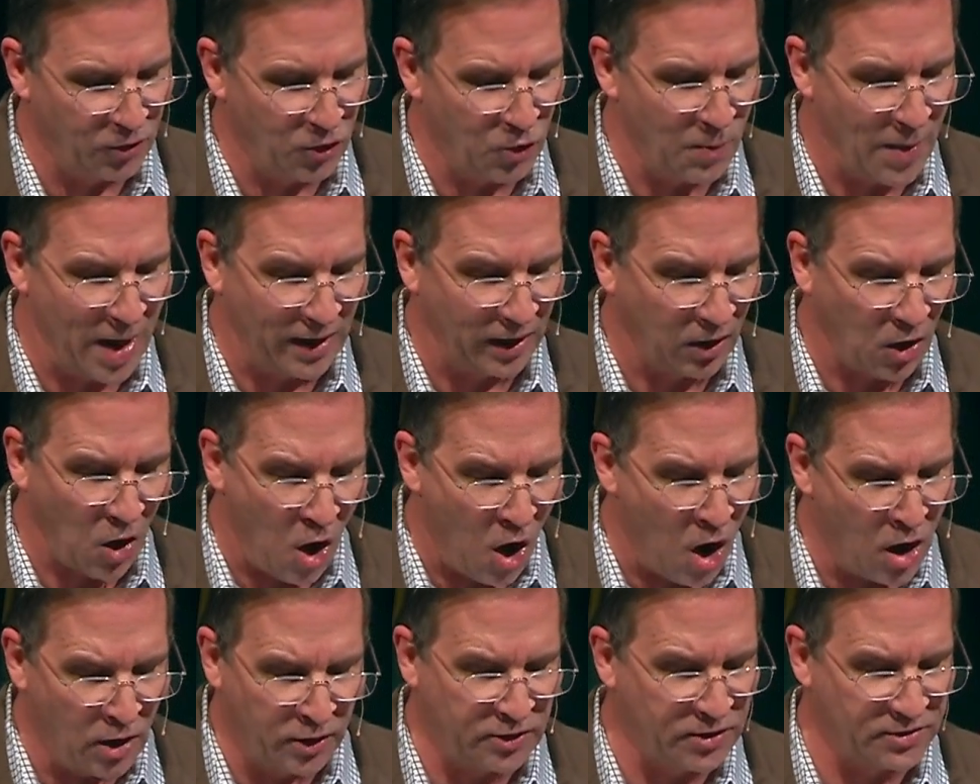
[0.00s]
whom I
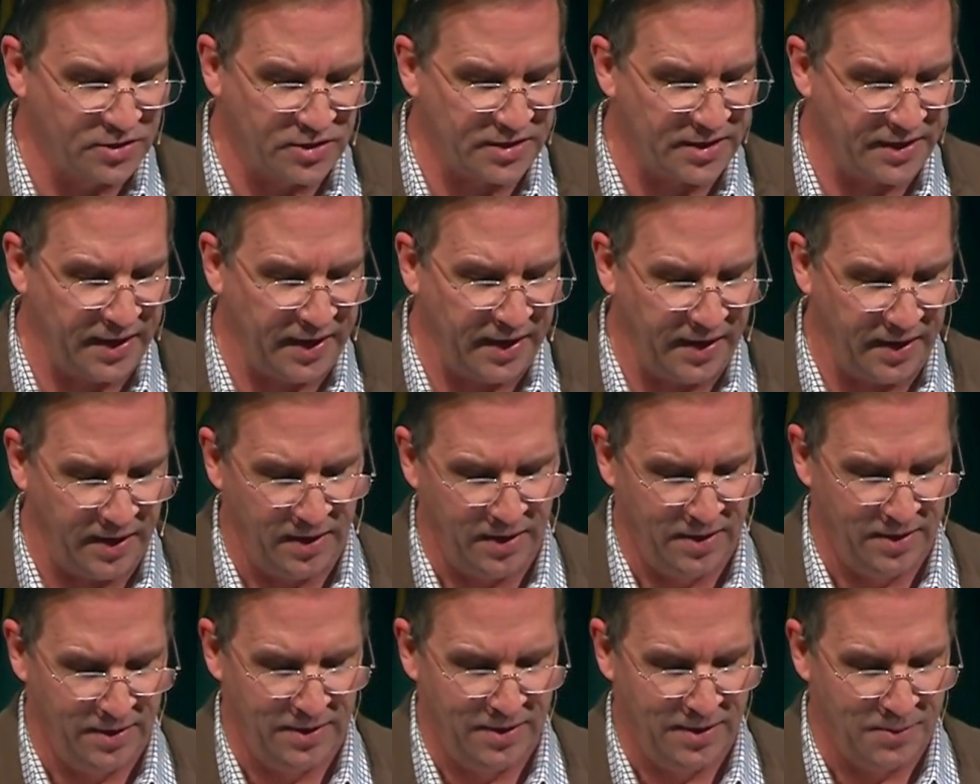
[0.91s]
long to see,
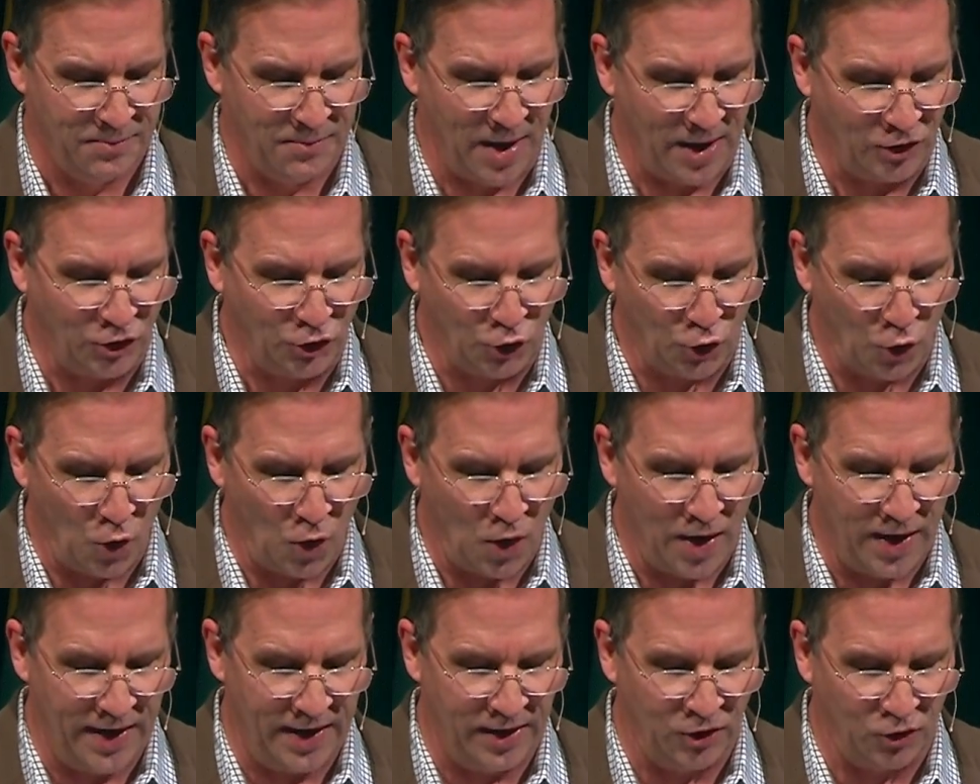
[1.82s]
my
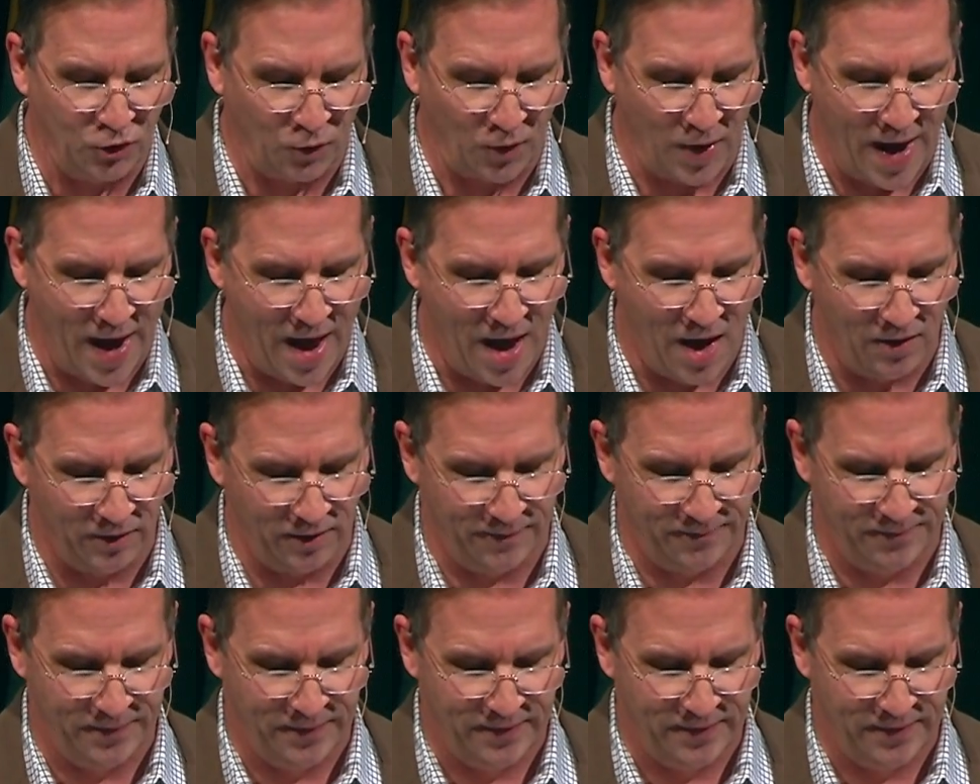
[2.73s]
joy and crown,